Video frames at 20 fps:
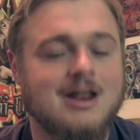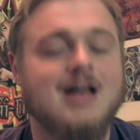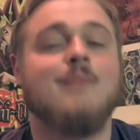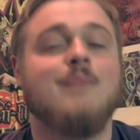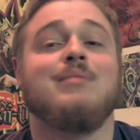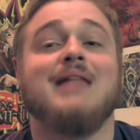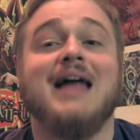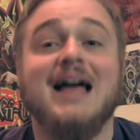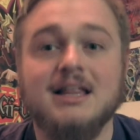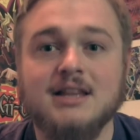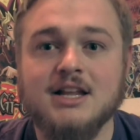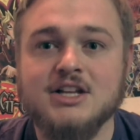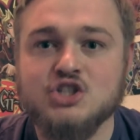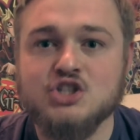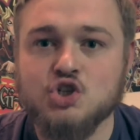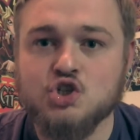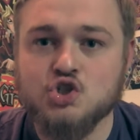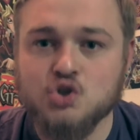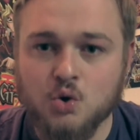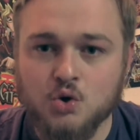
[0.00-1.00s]

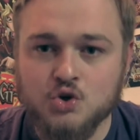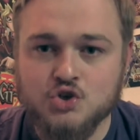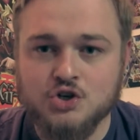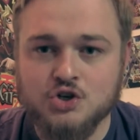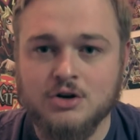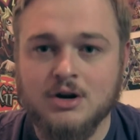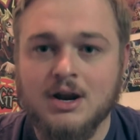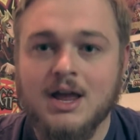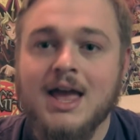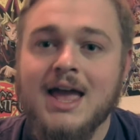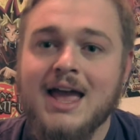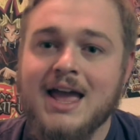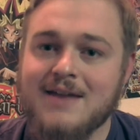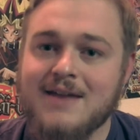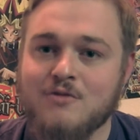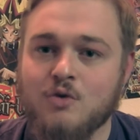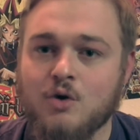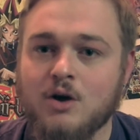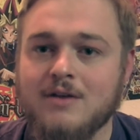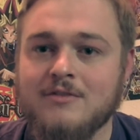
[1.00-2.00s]
Blackluster Soldier,
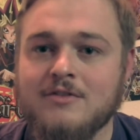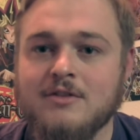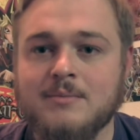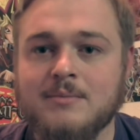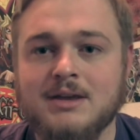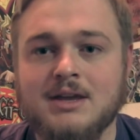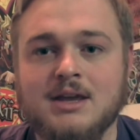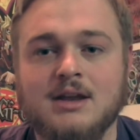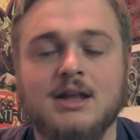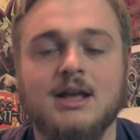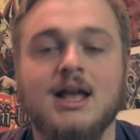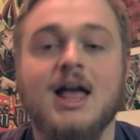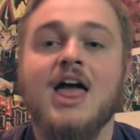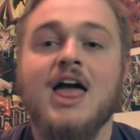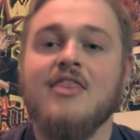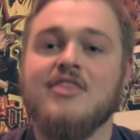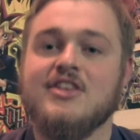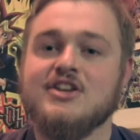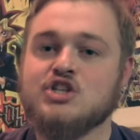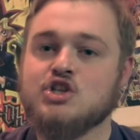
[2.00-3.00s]
Envoy of the Beginning.
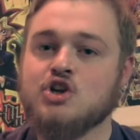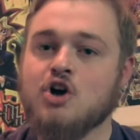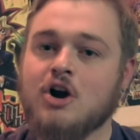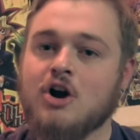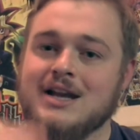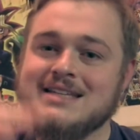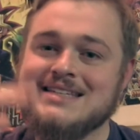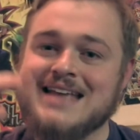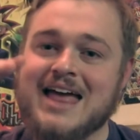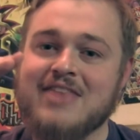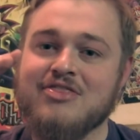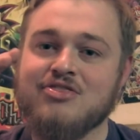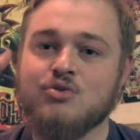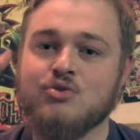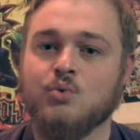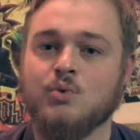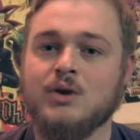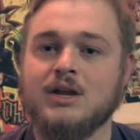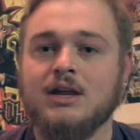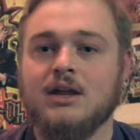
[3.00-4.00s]
This card is at
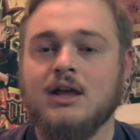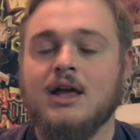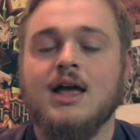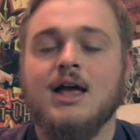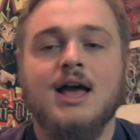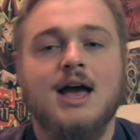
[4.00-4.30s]
3.